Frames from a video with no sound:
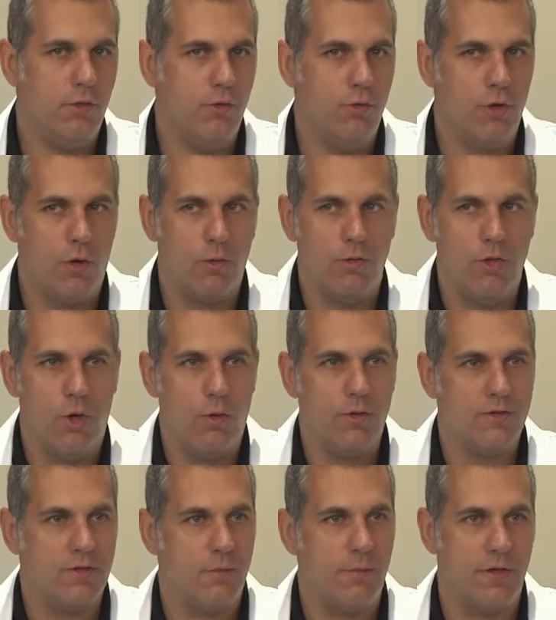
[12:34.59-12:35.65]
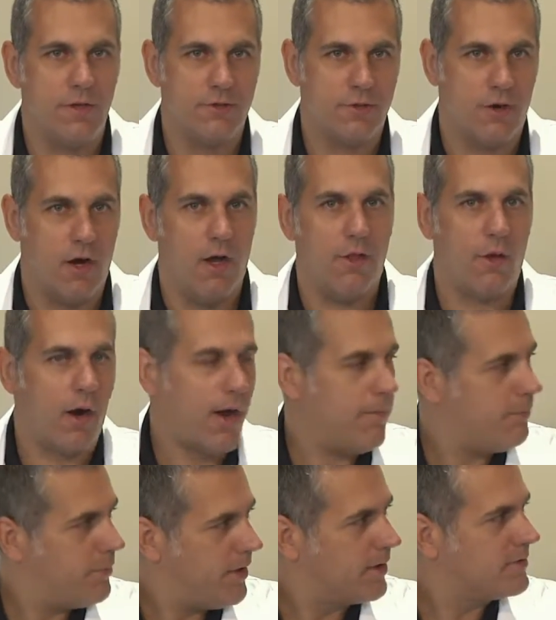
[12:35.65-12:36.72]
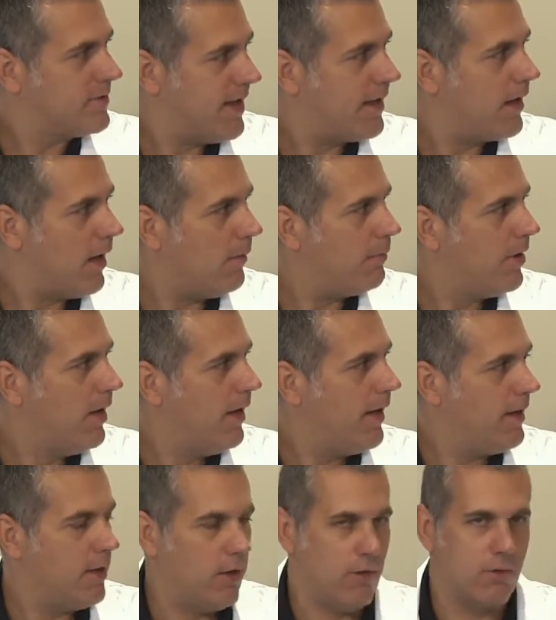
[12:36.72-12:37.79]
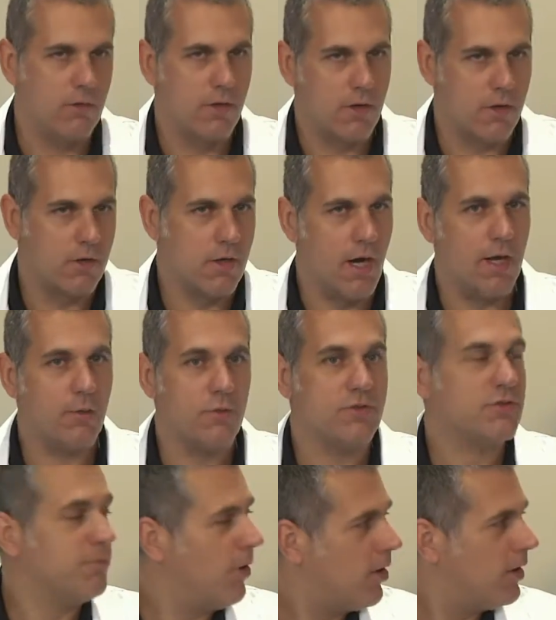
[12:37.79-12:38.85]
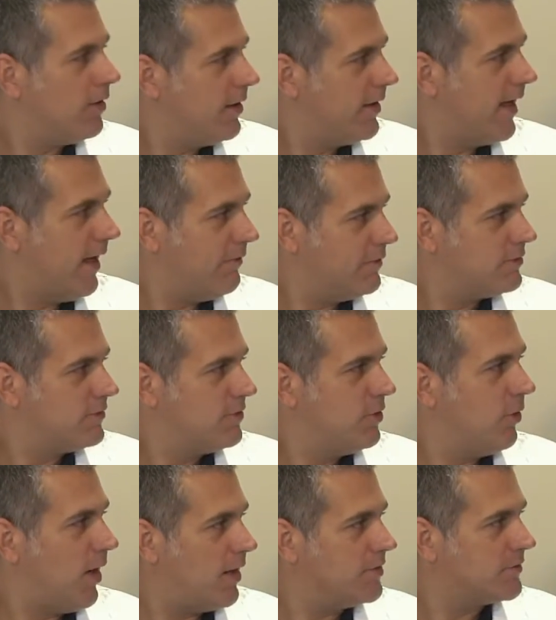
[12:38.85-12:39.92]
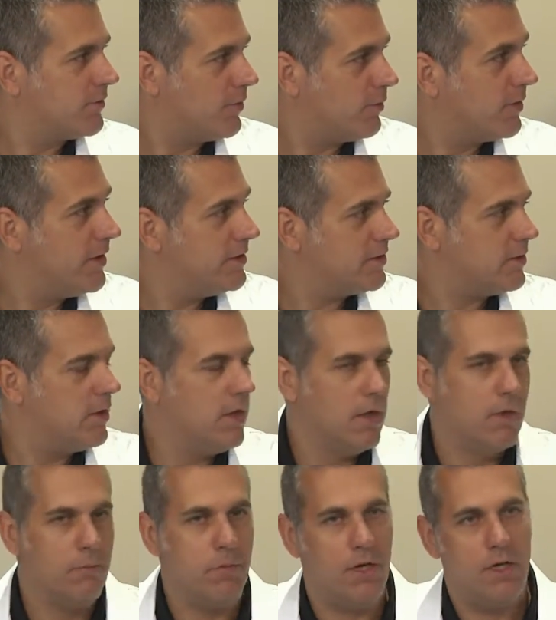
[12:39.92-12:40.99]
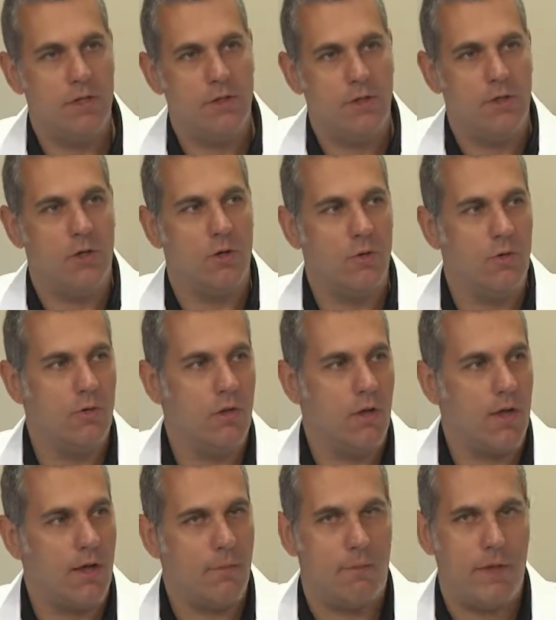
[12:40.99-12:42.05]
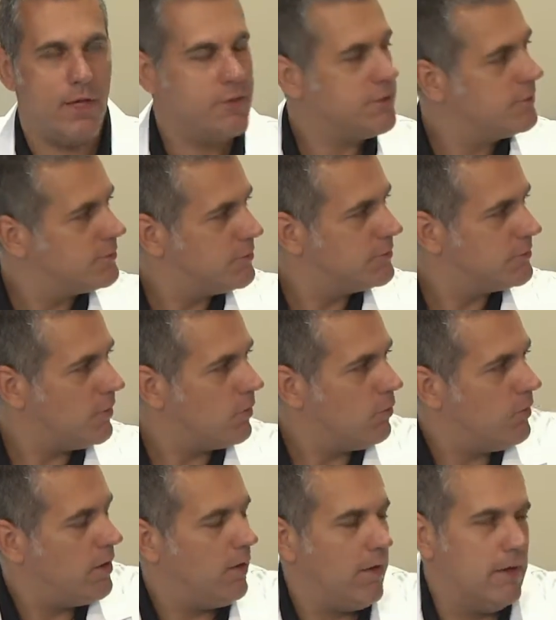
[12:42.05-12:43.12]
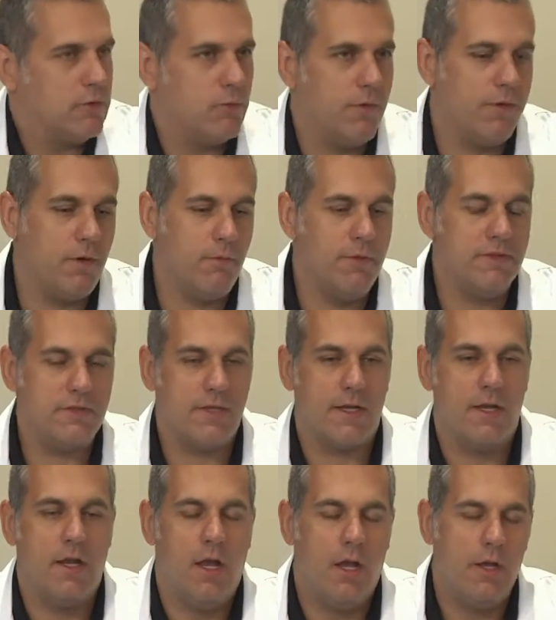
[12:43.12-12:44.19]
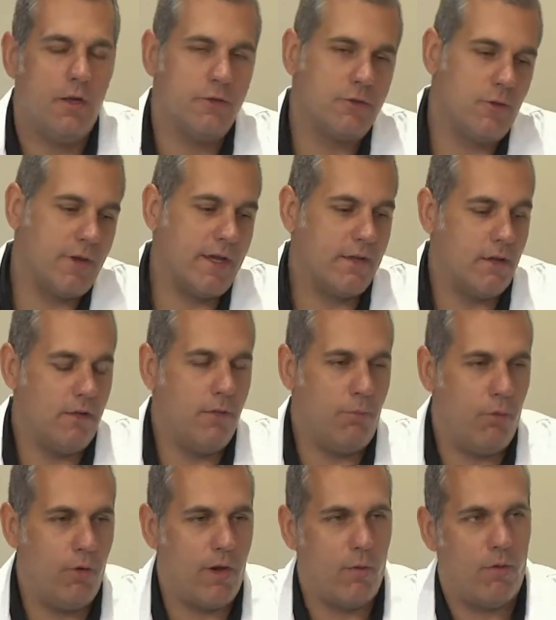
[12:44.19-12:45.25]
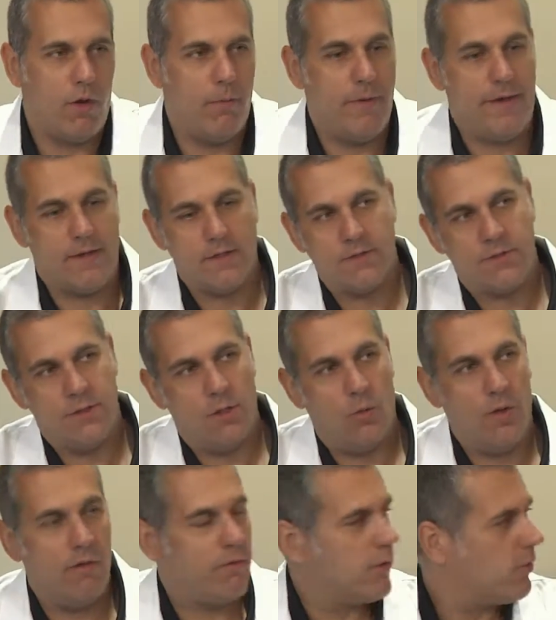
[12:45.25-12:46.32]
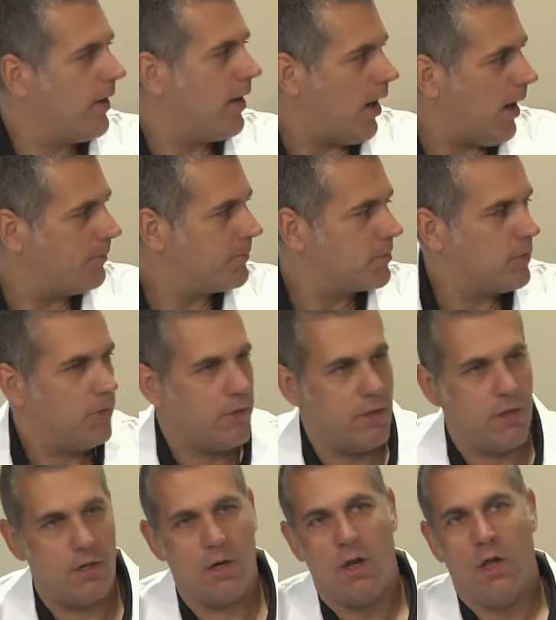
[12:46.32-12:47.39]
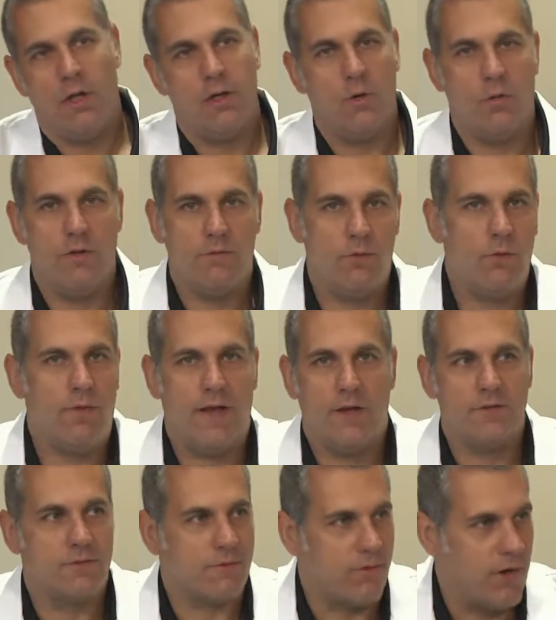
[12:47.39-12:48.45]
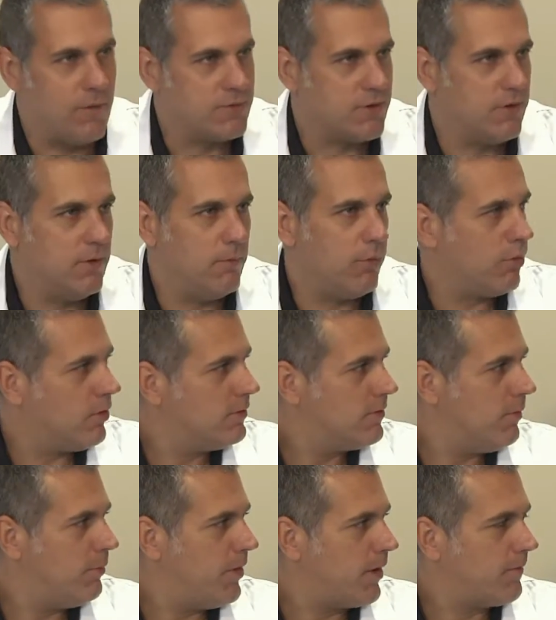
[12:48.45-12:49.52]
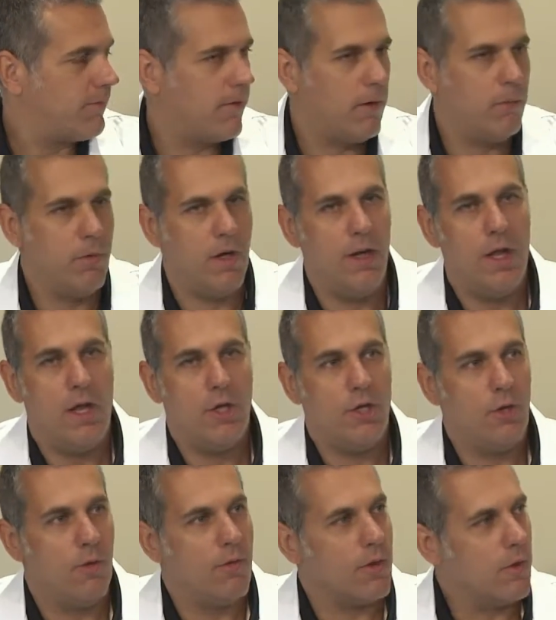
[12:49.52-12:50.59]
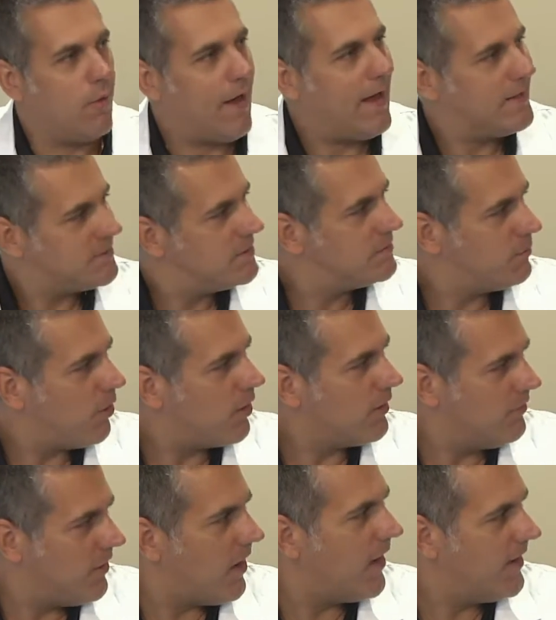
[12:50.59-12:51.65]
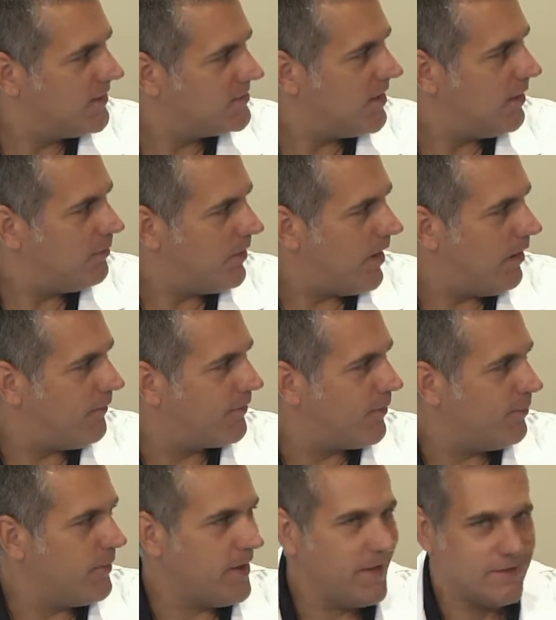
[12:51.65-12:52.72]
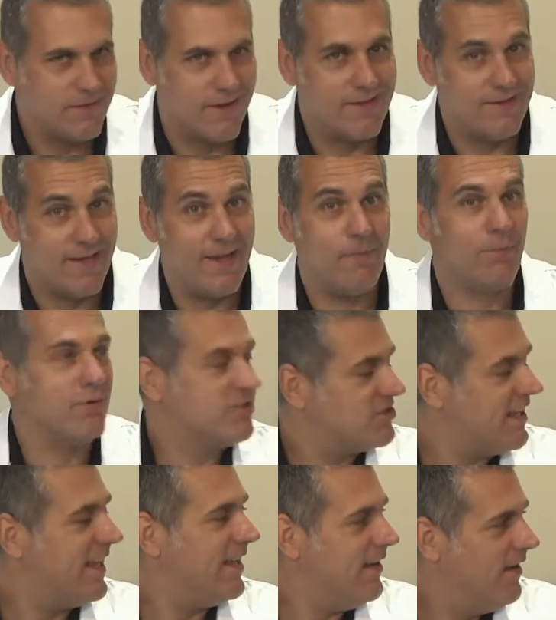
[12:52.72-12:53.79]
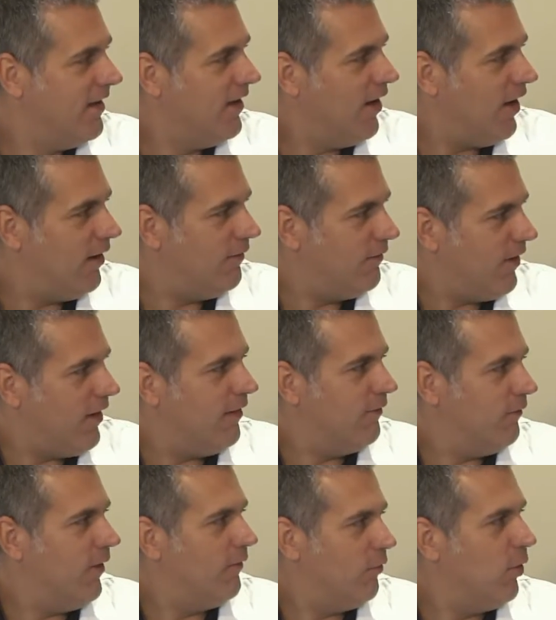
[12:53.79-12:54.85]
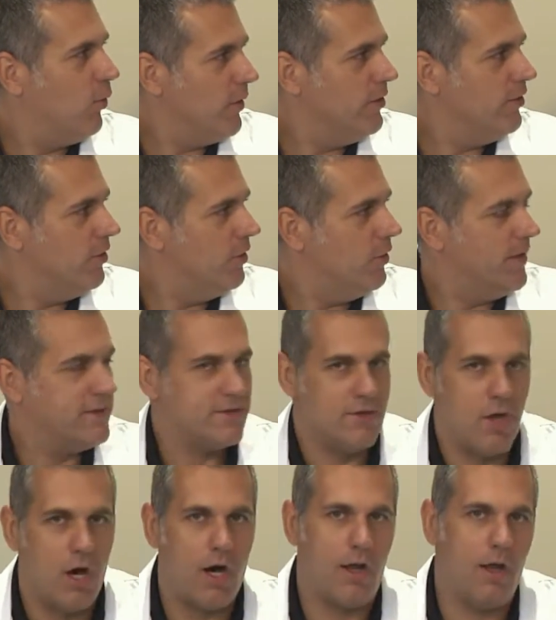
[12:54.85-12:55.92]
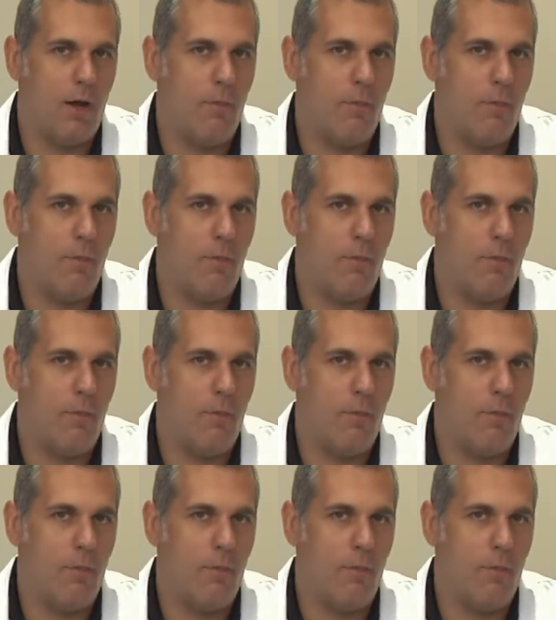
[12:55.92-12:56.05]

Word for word: you don't right. notice it because your other eye picks that up. Right. You know, right. Yeah, God point. was smart. He gave us two eyes for a reason. Right. But you know, a lot of patients just don't realize what they're missing. And right. you know, so again, the, the point I want to make is, you know, we have a great optical here. You know, we have 2,000 frames on the board to pick from. But you know, the glasses part of an eye exam now for me is like 10% of, strong, of, yeah. of what we do. It's not